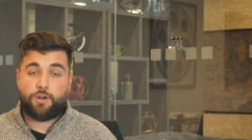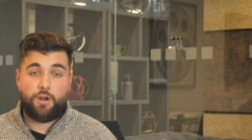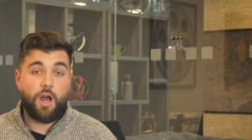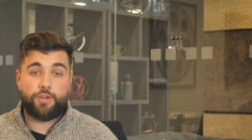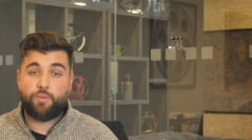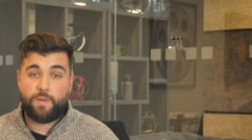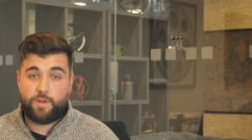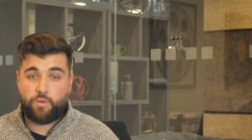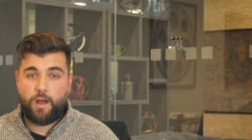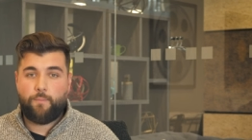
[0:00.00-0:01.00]
are not doing
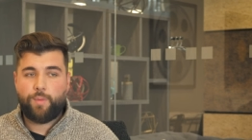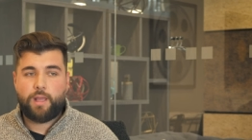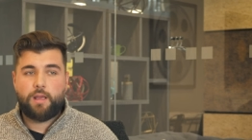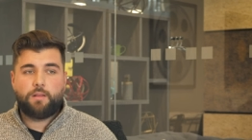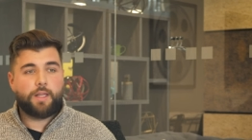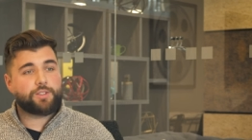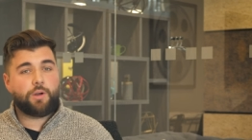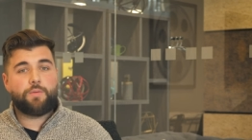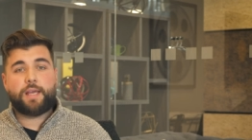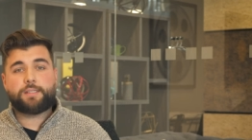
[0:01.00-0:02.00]
these well. Let's
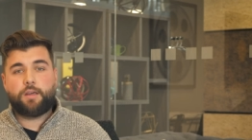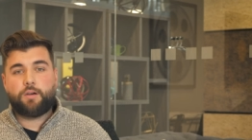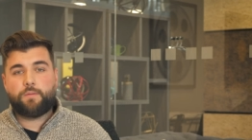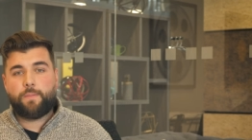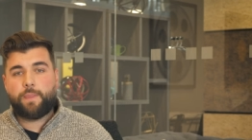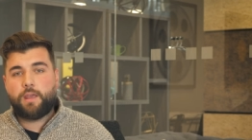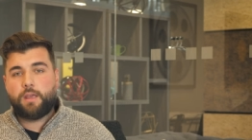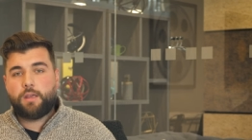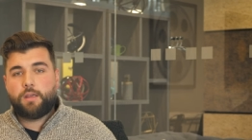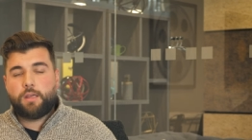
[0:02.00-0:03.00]
start with S E O.
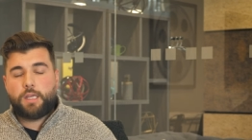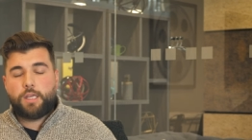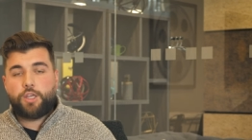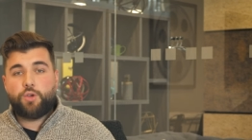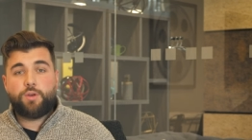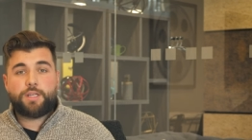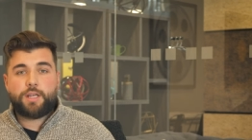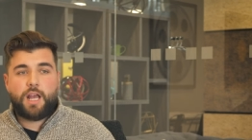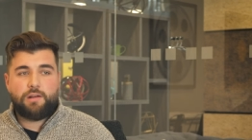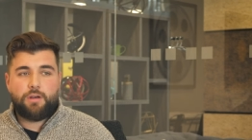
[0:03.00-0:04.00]
You need
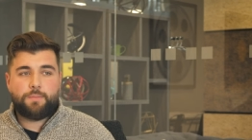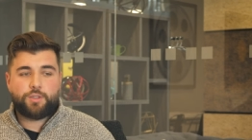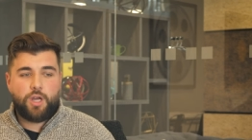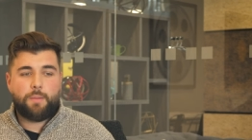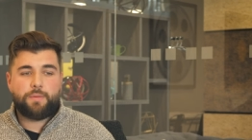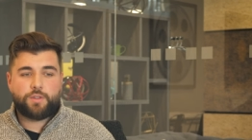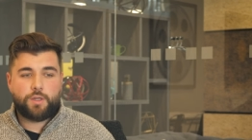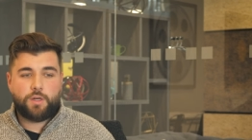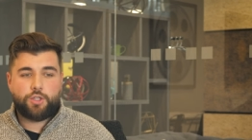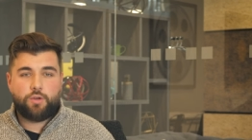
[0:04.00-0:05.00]
to come up top of
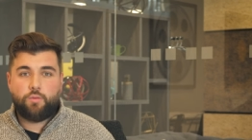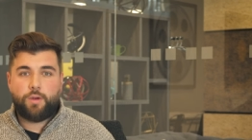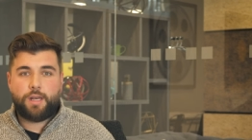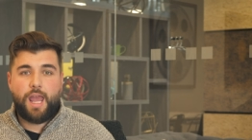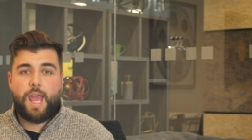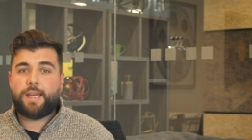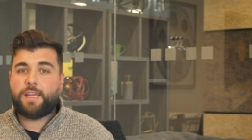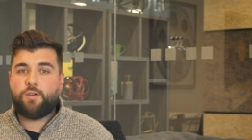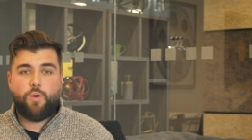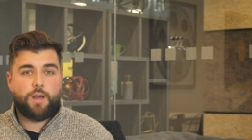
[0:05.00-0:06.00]
search when
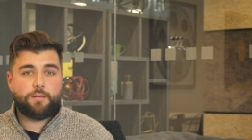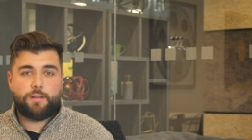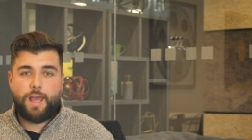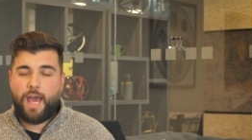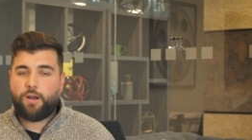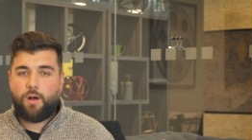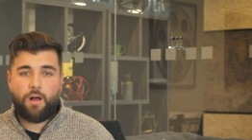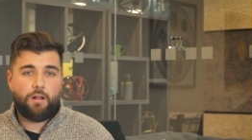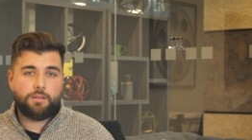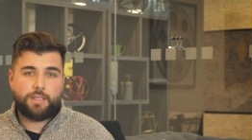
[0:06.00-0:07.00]
anyone at
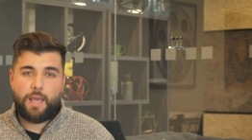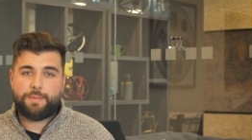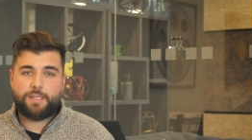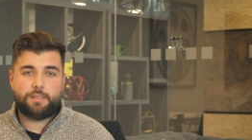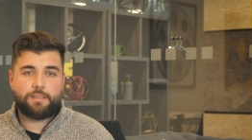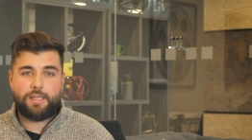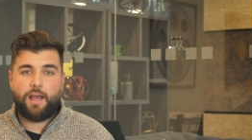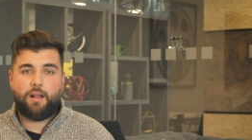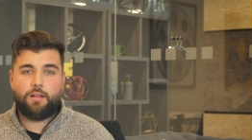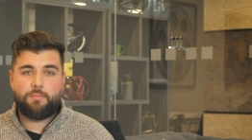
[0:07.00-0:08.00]
all types in
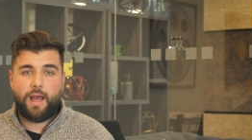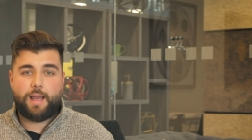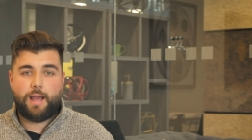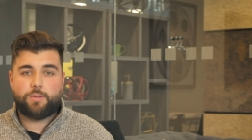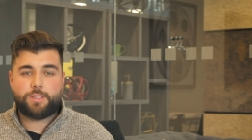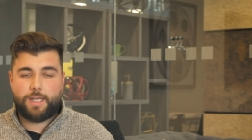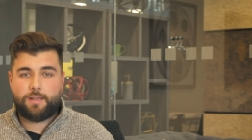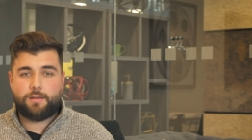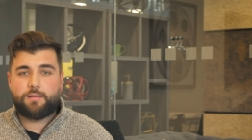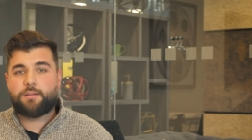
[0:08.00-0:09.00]
sell my house
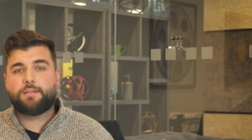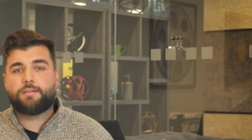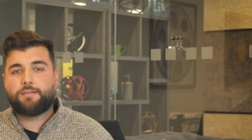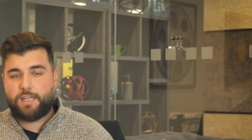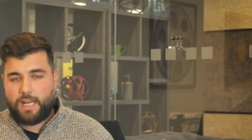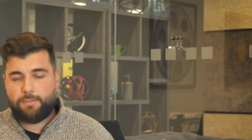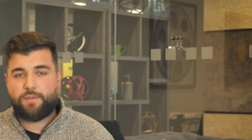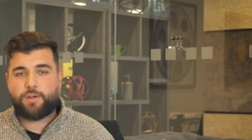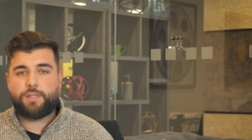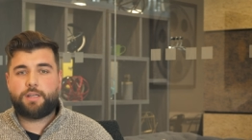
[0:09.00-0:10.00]
in name of
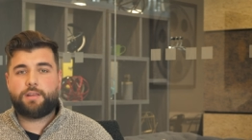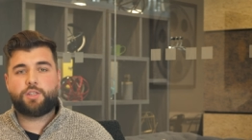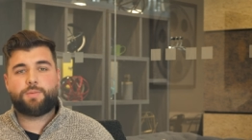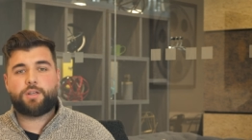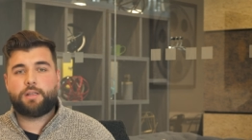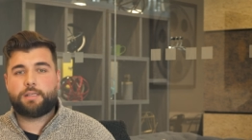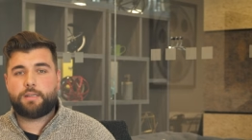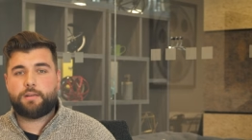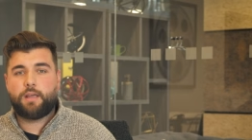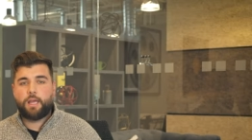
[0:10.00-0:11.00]
your city that you specialize in.